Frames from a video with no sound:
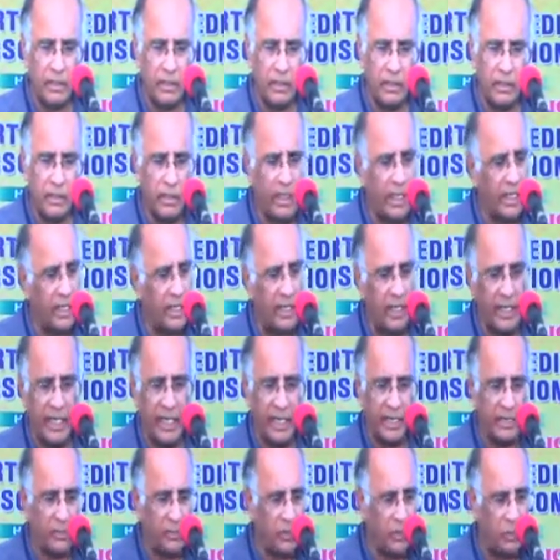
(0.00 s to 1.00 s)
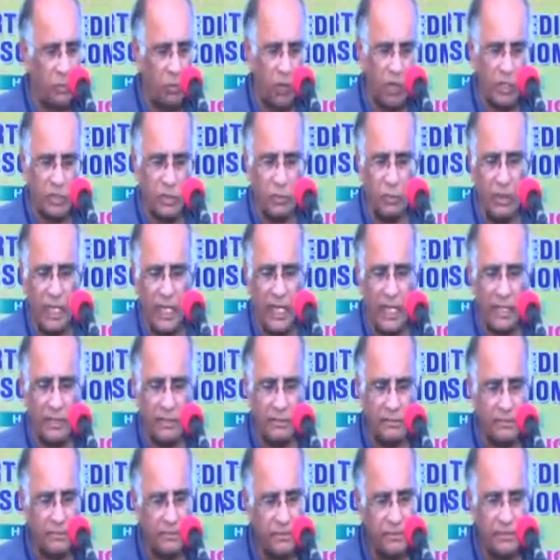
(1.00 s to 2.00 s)
And again, she walks well,
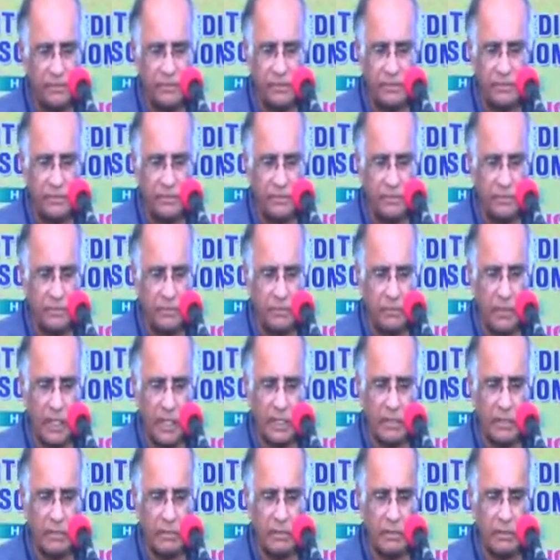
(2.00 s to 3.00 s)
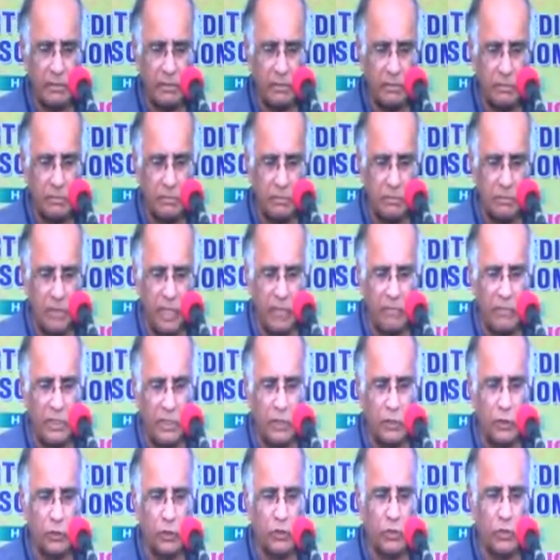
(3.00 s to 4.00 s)
but my
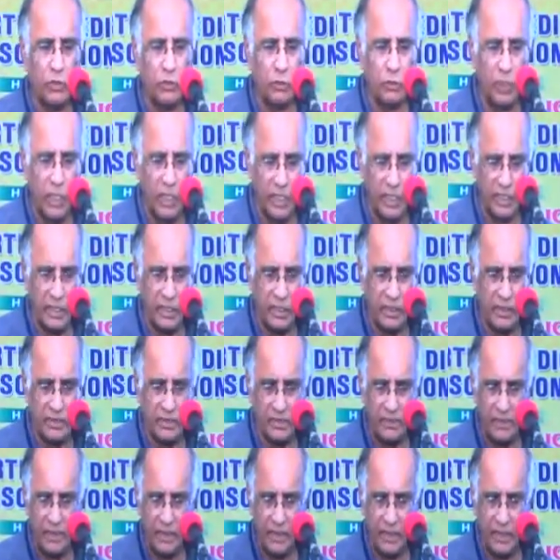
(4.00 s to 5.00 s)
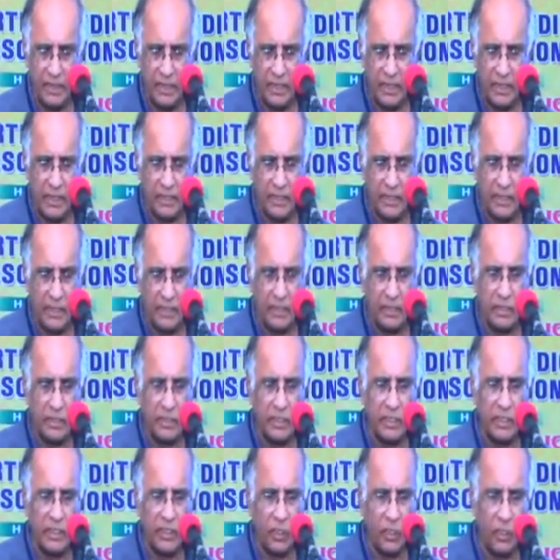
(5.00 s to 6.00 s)
videos don't work here. This is
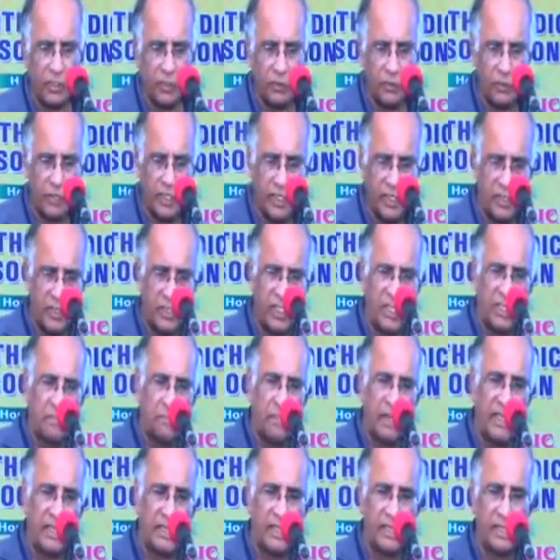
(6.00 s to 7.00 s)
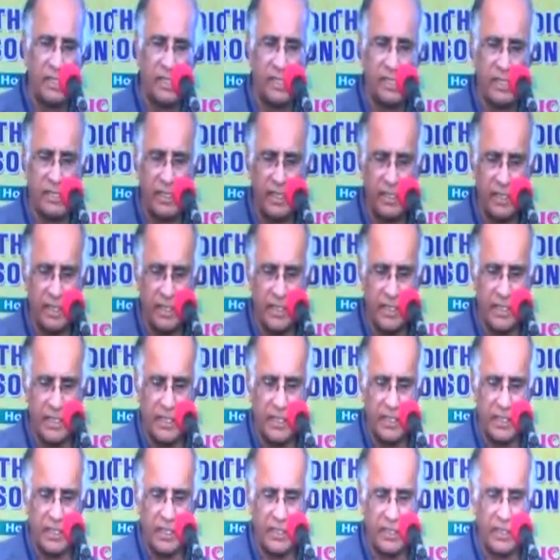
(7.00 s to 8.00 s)
a non-union 6 months.
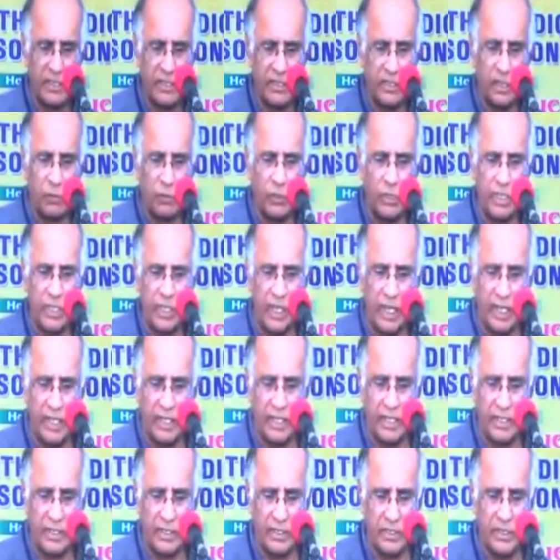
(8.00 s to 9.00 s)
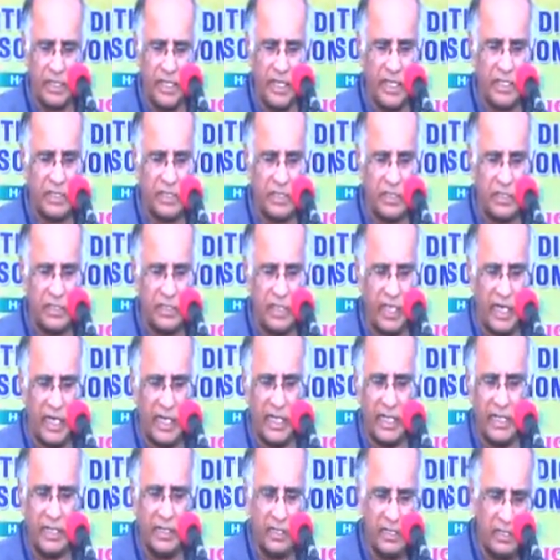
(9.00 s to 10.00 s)
In Saudi, I did this case. Krishna
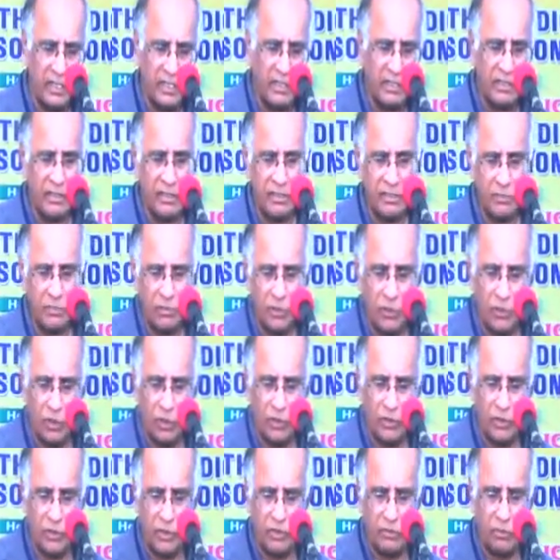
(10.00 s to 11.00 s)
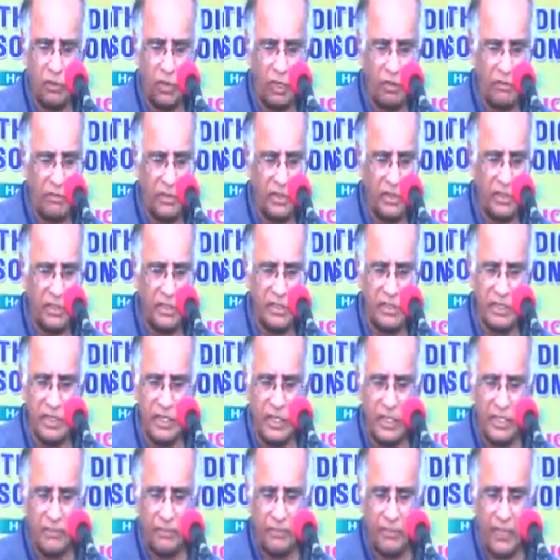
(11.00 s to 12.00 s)
Reddy was also involved with this.
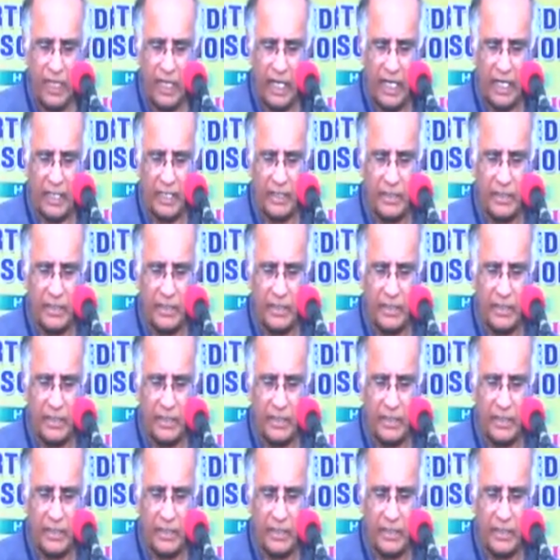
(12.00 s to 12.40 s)
And